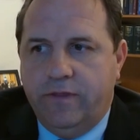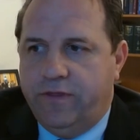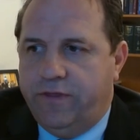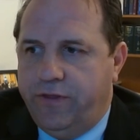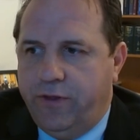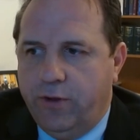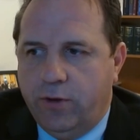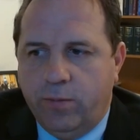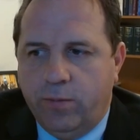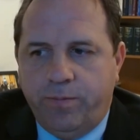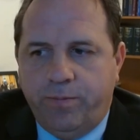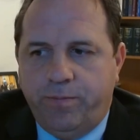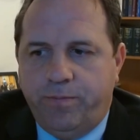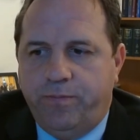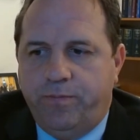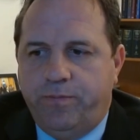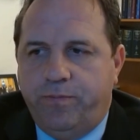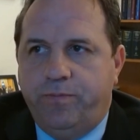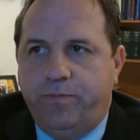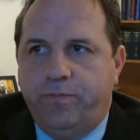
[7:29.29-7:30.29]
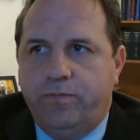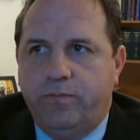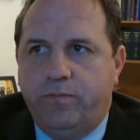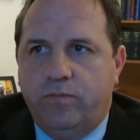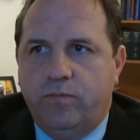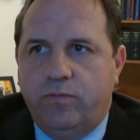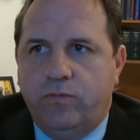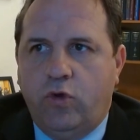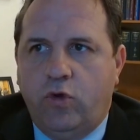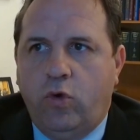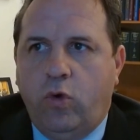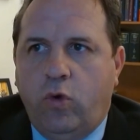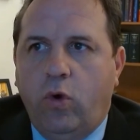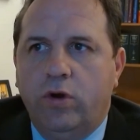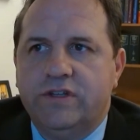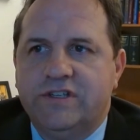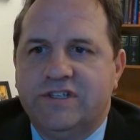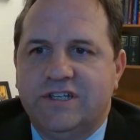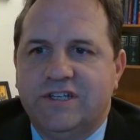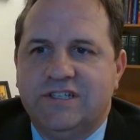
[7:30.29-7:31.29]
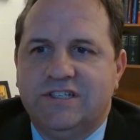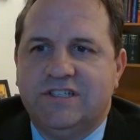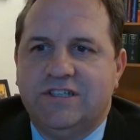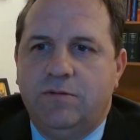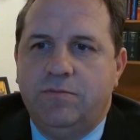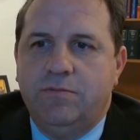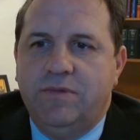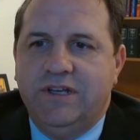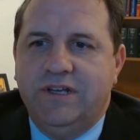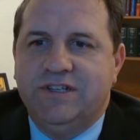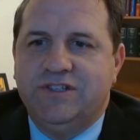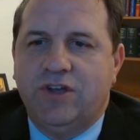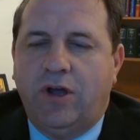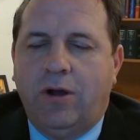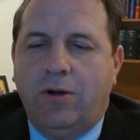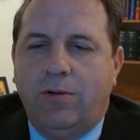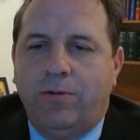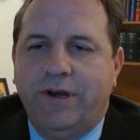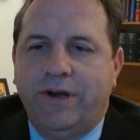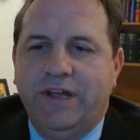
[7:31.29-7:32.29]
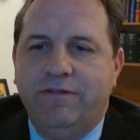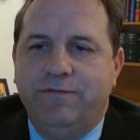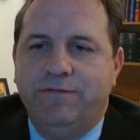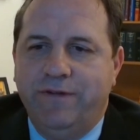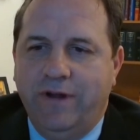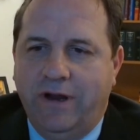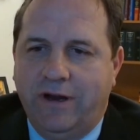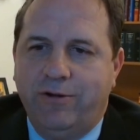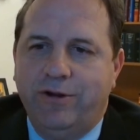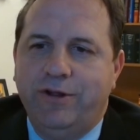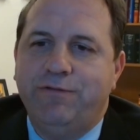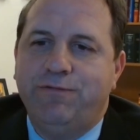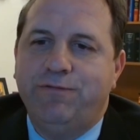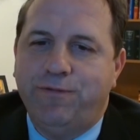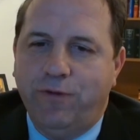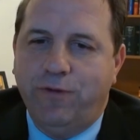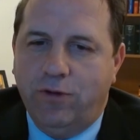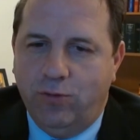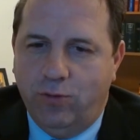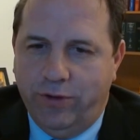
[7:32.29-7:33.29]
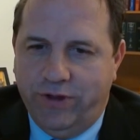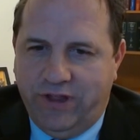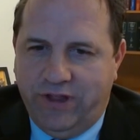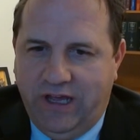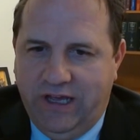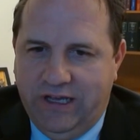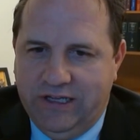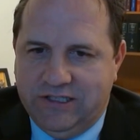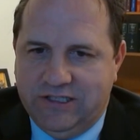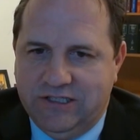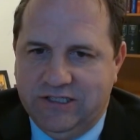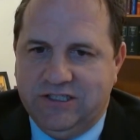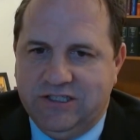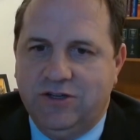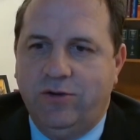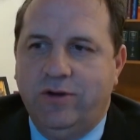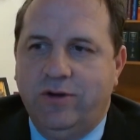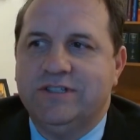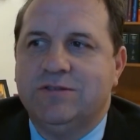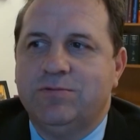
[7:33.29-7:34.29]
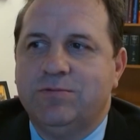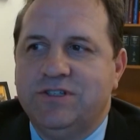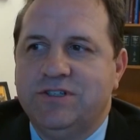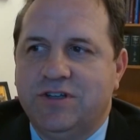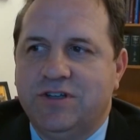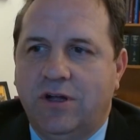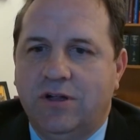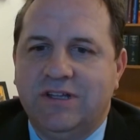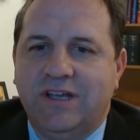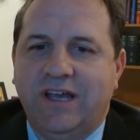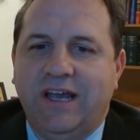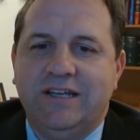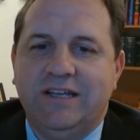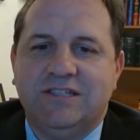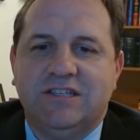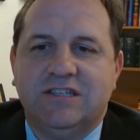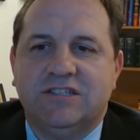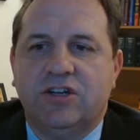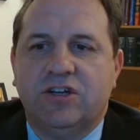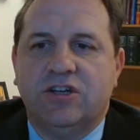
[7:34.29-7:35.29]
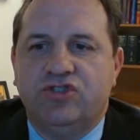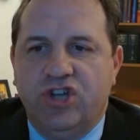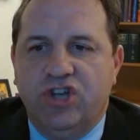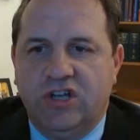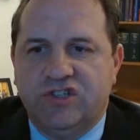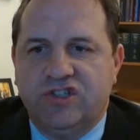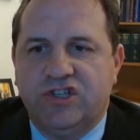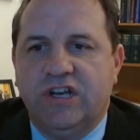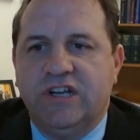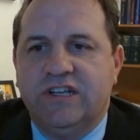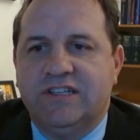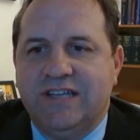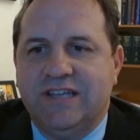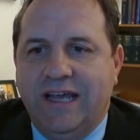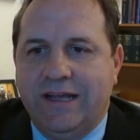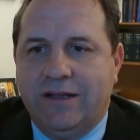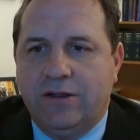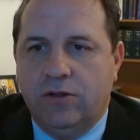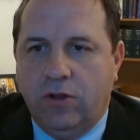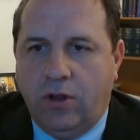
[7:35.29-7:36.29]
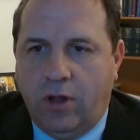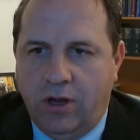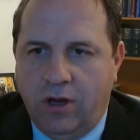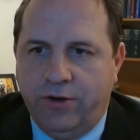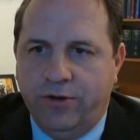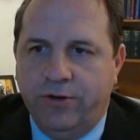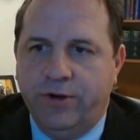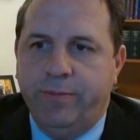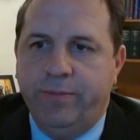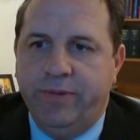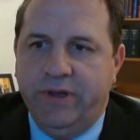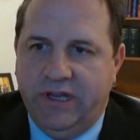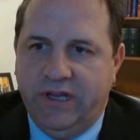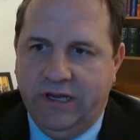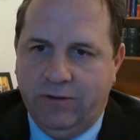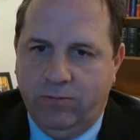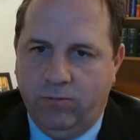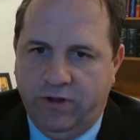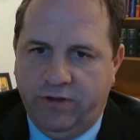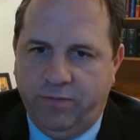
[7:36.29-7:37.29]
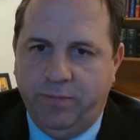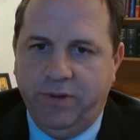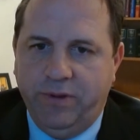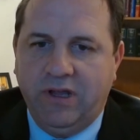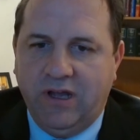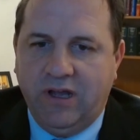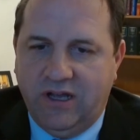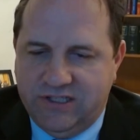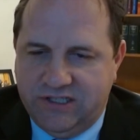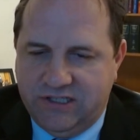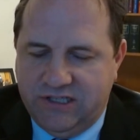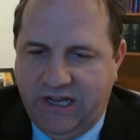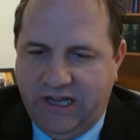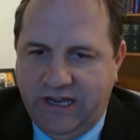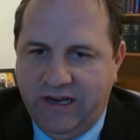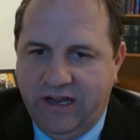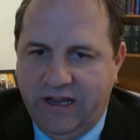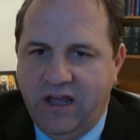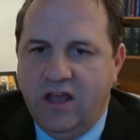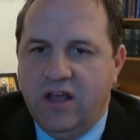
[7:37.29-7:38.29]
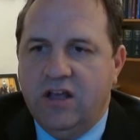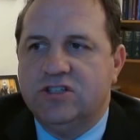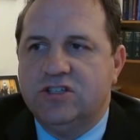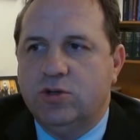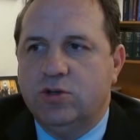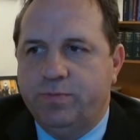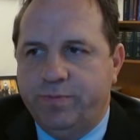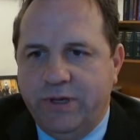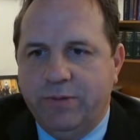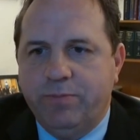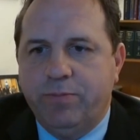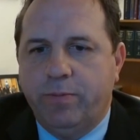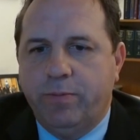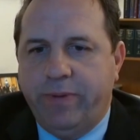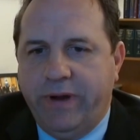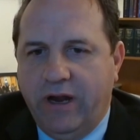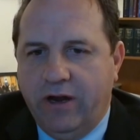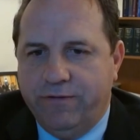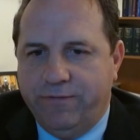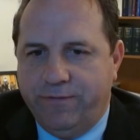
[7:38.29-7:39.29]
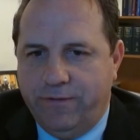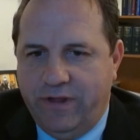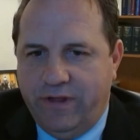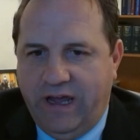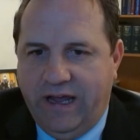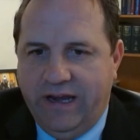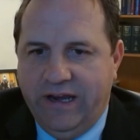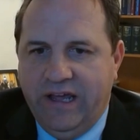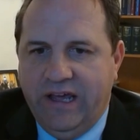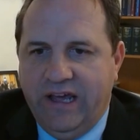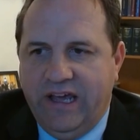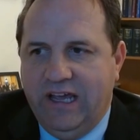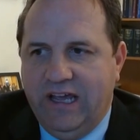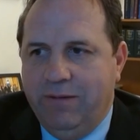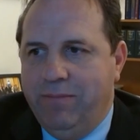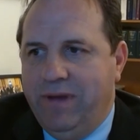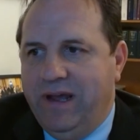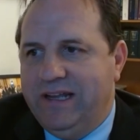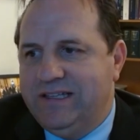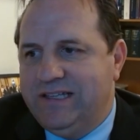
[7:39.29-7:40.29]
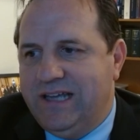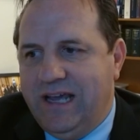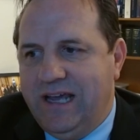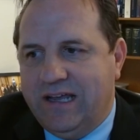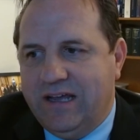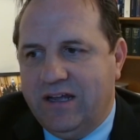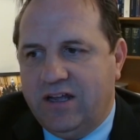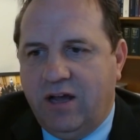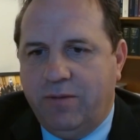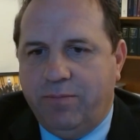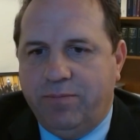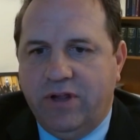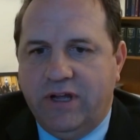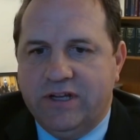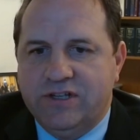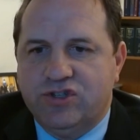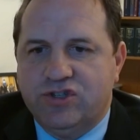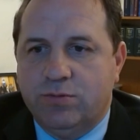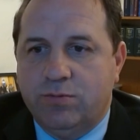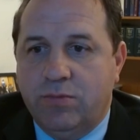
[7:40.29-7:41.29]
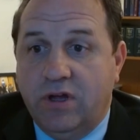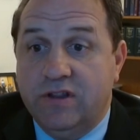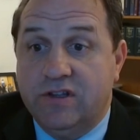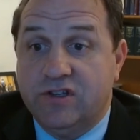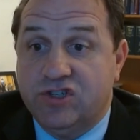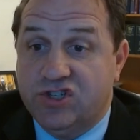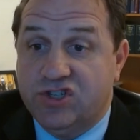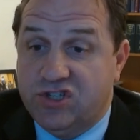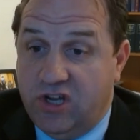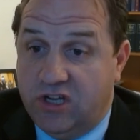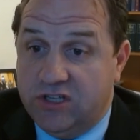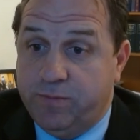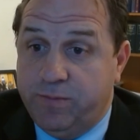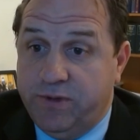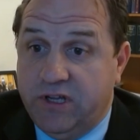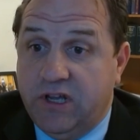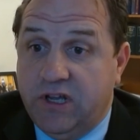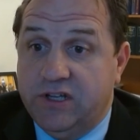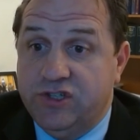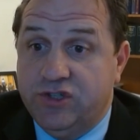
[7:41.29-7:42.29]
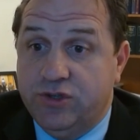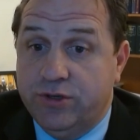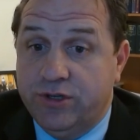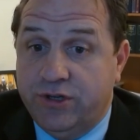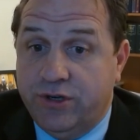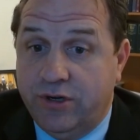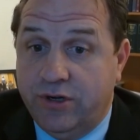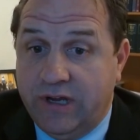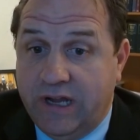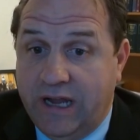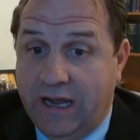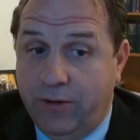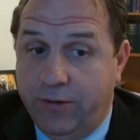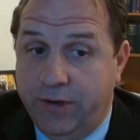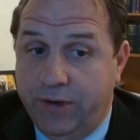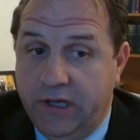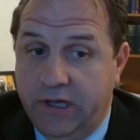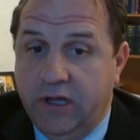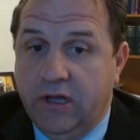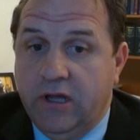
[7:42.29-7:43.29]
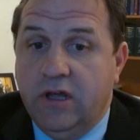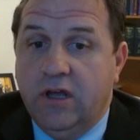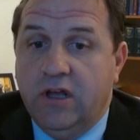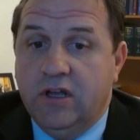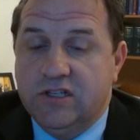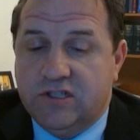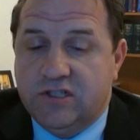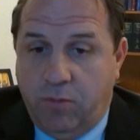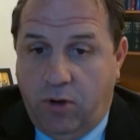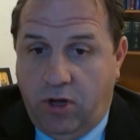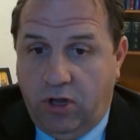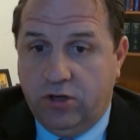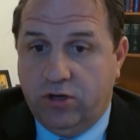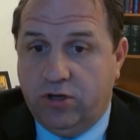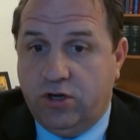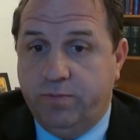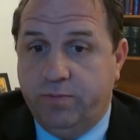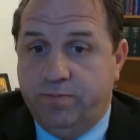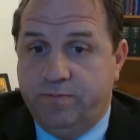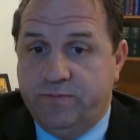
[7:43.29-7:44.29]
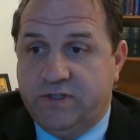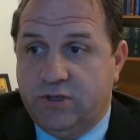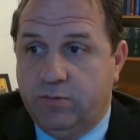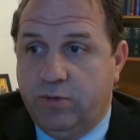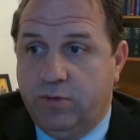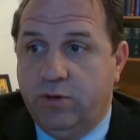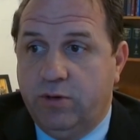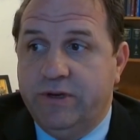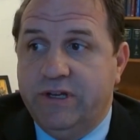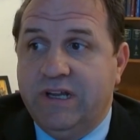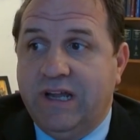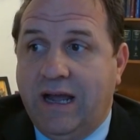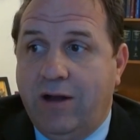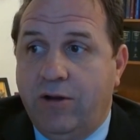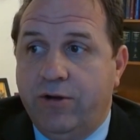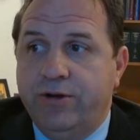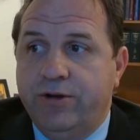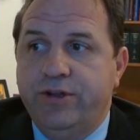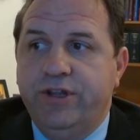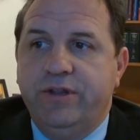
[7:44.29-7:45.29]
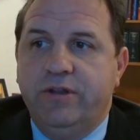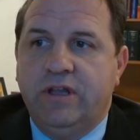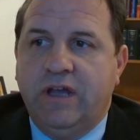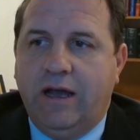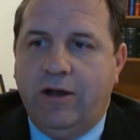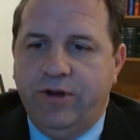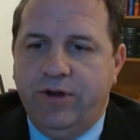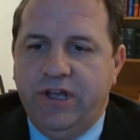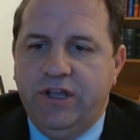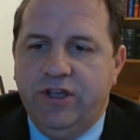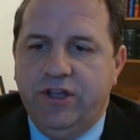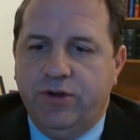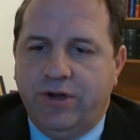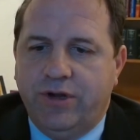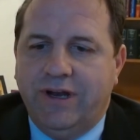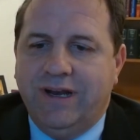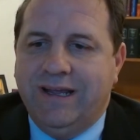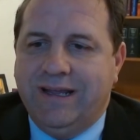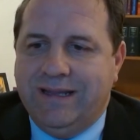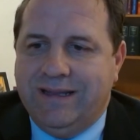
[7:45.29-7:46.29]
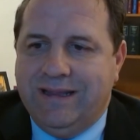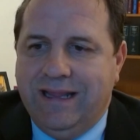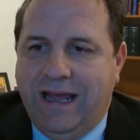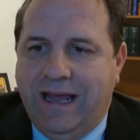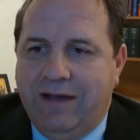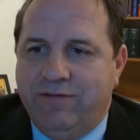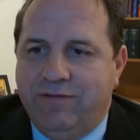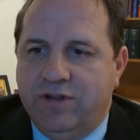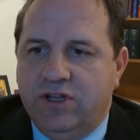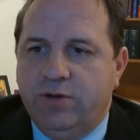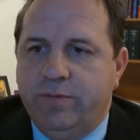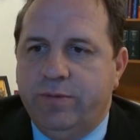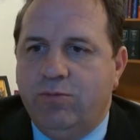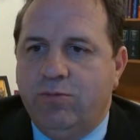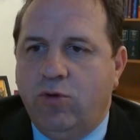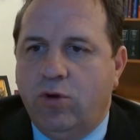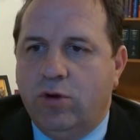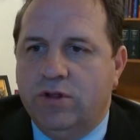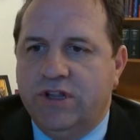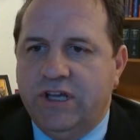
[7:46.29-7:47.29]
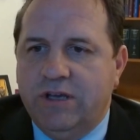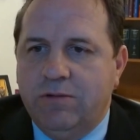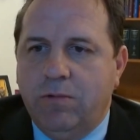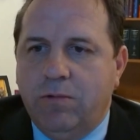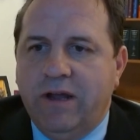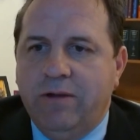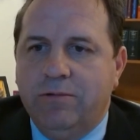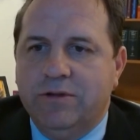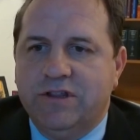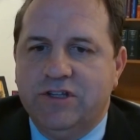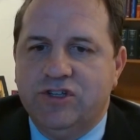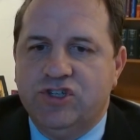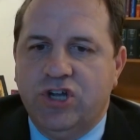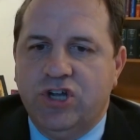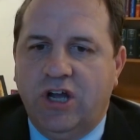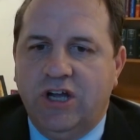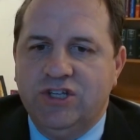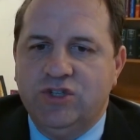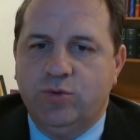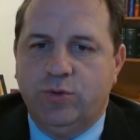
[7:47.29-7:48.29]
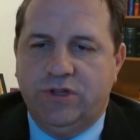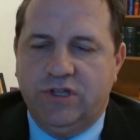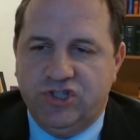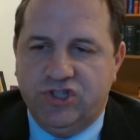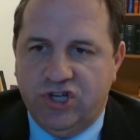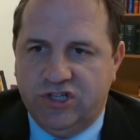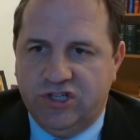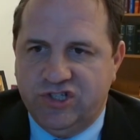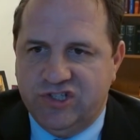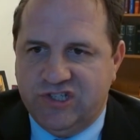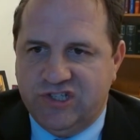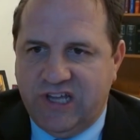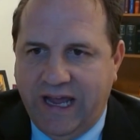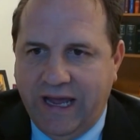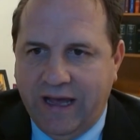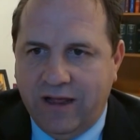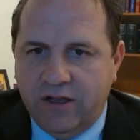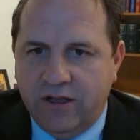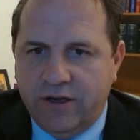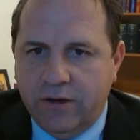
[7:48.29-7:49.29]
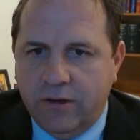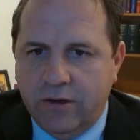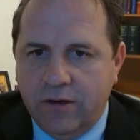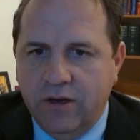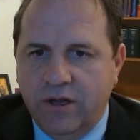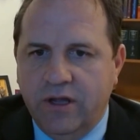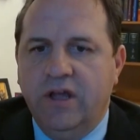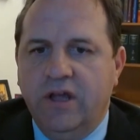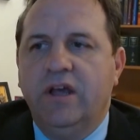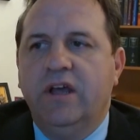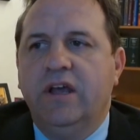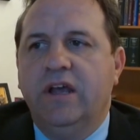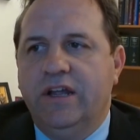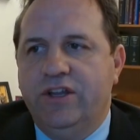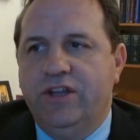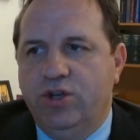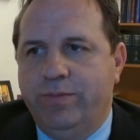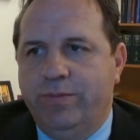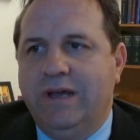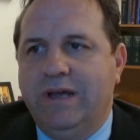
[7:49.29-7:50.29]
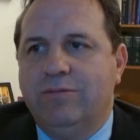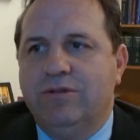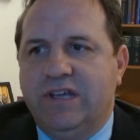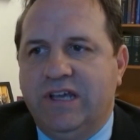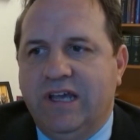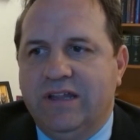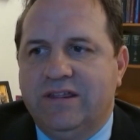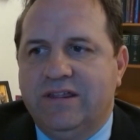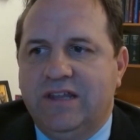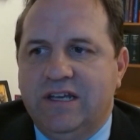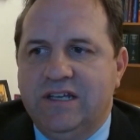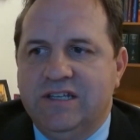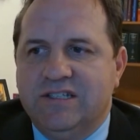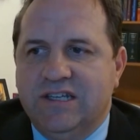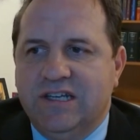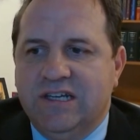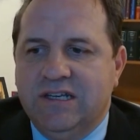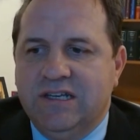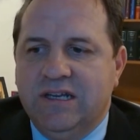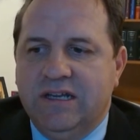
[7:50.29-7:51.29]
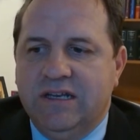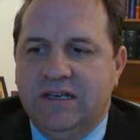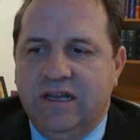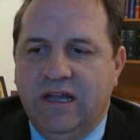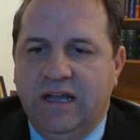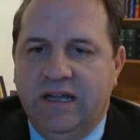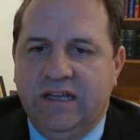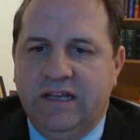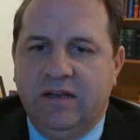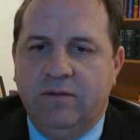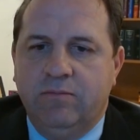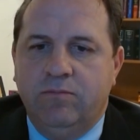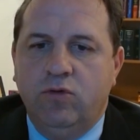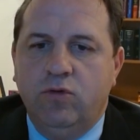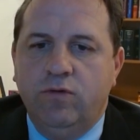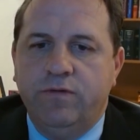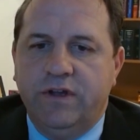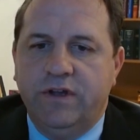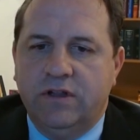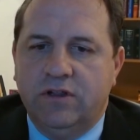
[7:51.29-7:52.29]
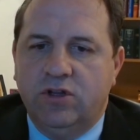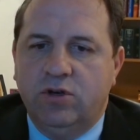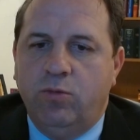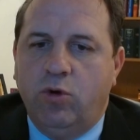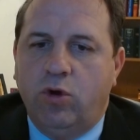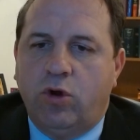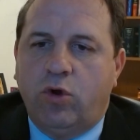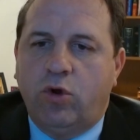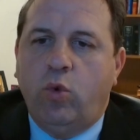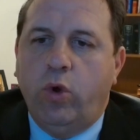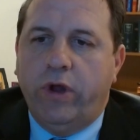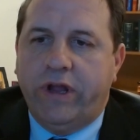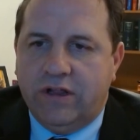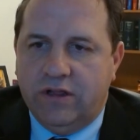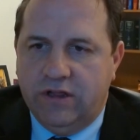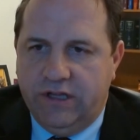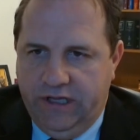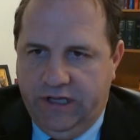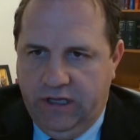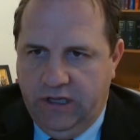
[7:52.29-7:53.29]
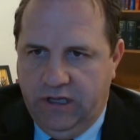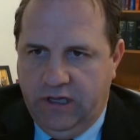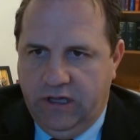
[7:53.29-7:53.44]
their court system is already very full with cases. So as a result, cases are just going to take longer to begin with because of that. So be prepared for that. It may take a couple extra months just because you're in Cook County. Smaller suburban county, you're going to have a little bit more leeway with the judge's calendar, and you'll be able to get things in and get moving a little more quickly.